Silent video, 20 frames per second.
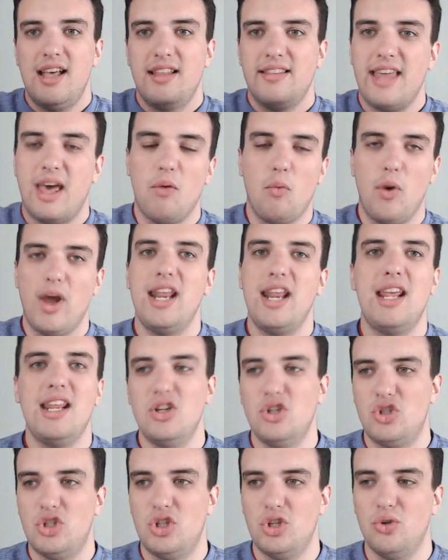that went
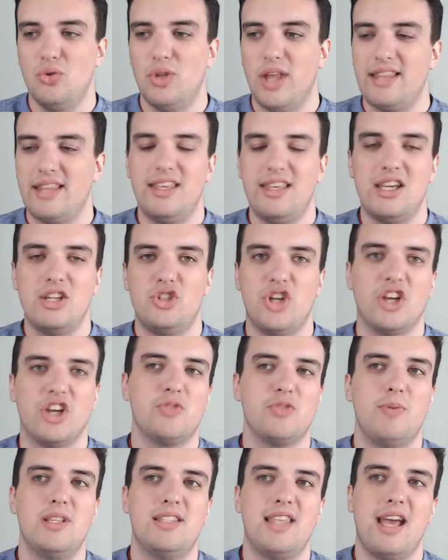into like the
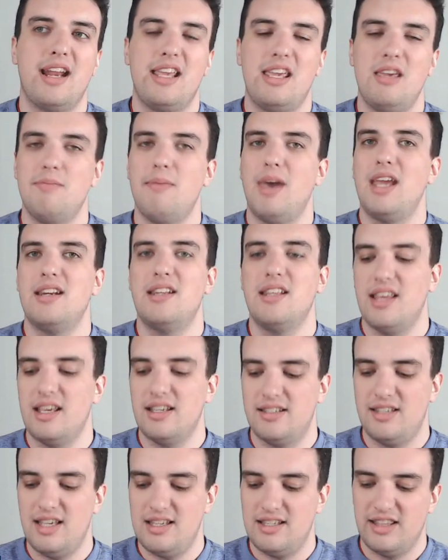adjustments that he made to
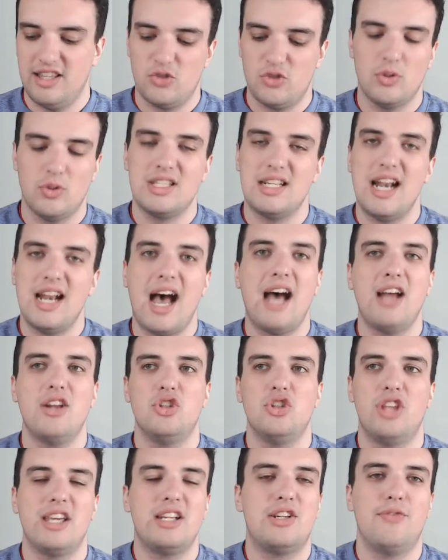this season. This was not
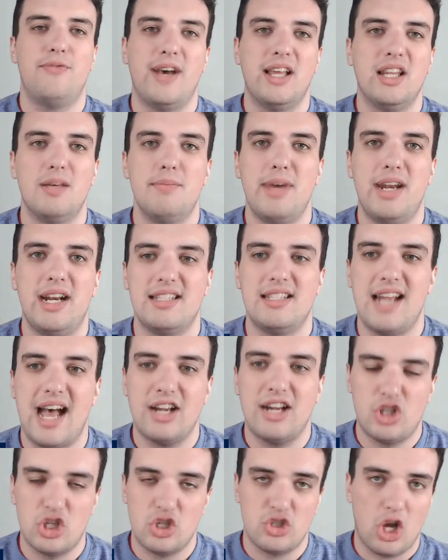like development is
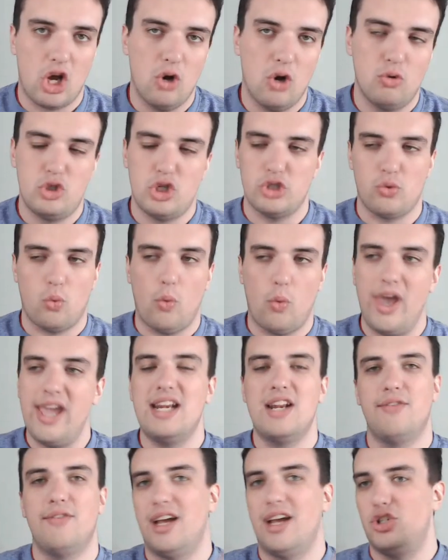not just, oh, just wait
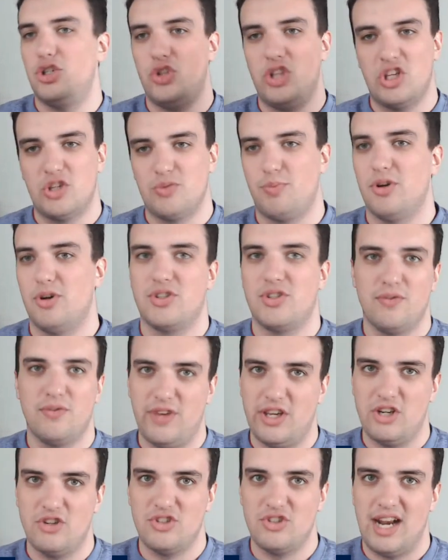and eventually this person
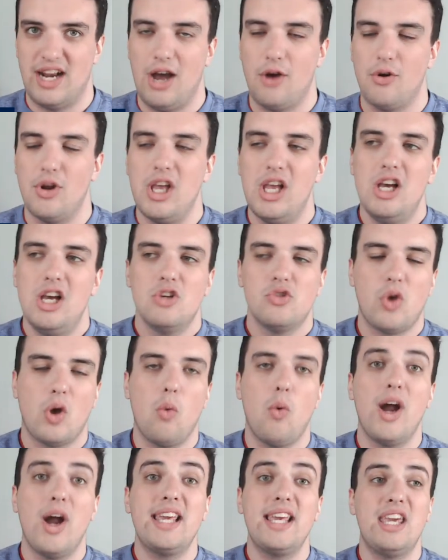figures it out. So I
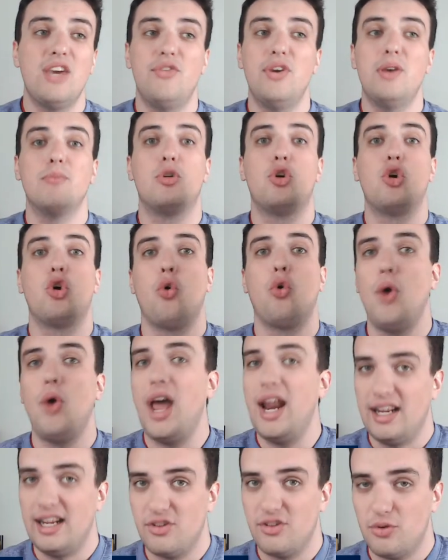want to give him
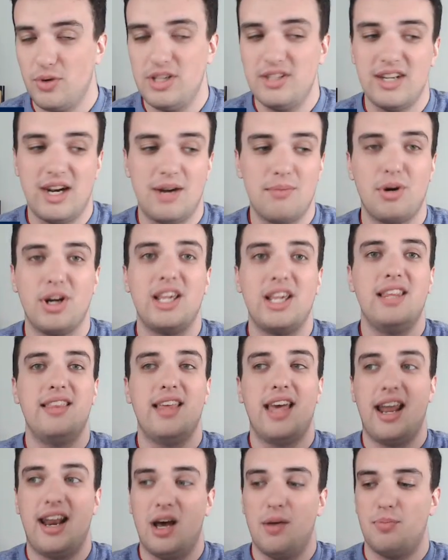credit. The reason I'm bringing
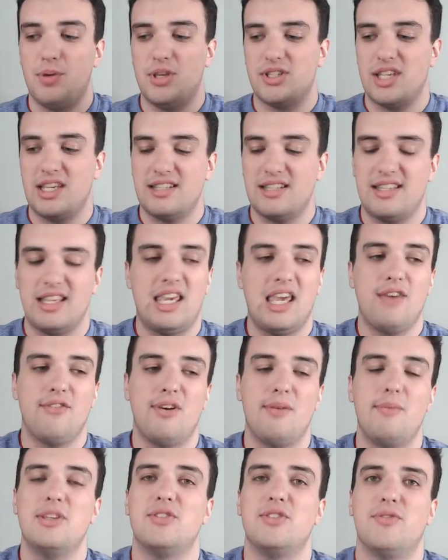that up is to give
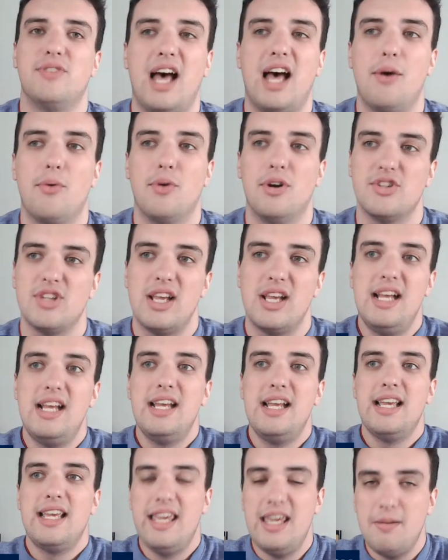him his flowers.
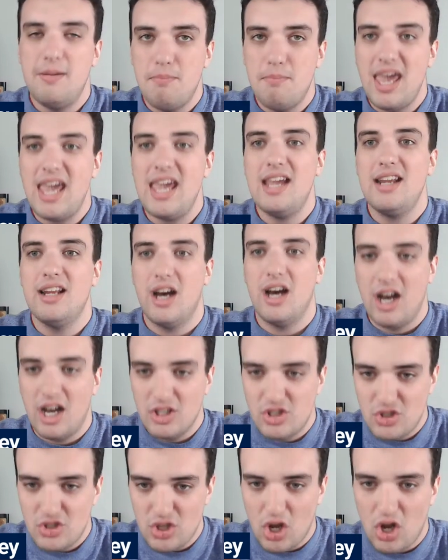He made a
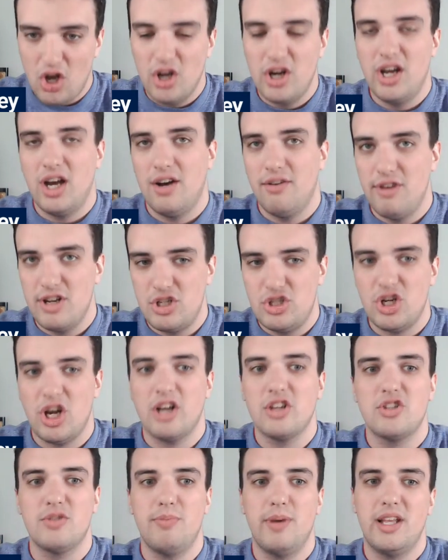ton of
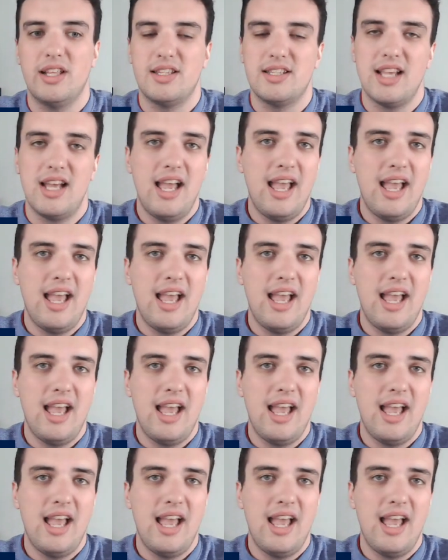adjustments